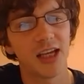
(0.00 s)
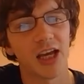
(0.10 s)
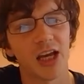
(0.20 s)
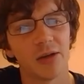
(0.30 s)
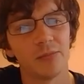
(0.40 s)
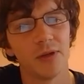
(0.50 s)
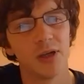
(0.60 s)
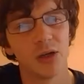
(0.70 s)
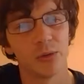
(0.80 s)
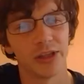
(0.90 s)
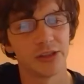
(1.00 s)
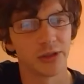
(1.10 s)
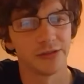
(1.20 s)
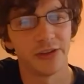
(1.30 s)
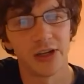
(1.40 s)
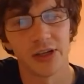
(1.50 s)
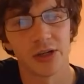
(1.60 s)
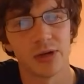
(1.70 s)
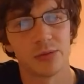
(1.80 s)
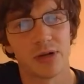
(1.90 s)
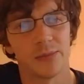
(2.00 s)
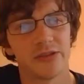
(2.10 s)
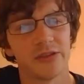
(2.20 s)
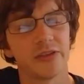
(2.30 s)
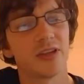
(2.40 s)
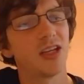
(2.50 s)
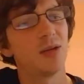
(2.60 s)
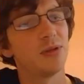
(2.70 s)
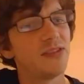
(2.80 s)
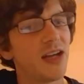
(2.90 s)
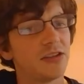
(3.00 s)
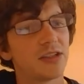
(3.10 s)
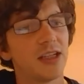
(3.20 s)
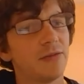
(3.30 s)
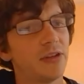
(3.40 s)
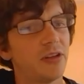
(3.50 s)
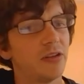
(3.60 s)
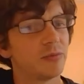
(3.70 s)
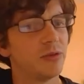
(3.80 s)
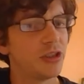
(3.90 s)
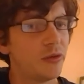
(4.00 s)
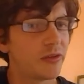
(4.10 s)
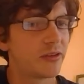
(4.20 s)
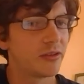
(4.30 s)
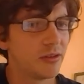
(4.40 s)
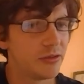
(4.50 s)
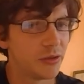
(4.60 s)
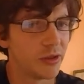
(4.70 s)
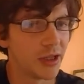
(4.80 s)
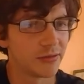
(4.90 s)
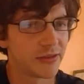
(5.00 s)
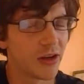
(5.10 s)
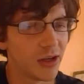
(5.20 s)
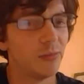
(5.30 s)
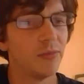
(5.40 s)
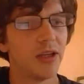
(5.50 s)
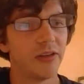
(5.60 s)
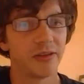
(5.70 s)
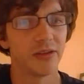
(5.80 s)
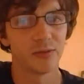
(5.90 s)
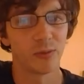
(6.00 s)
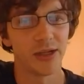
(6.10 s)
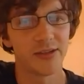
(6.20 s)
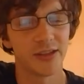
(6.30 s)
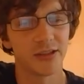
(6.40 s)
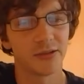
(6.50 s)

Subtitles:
while they're trying to find the correct parameters, potentially everything that's produced during that time is wasted.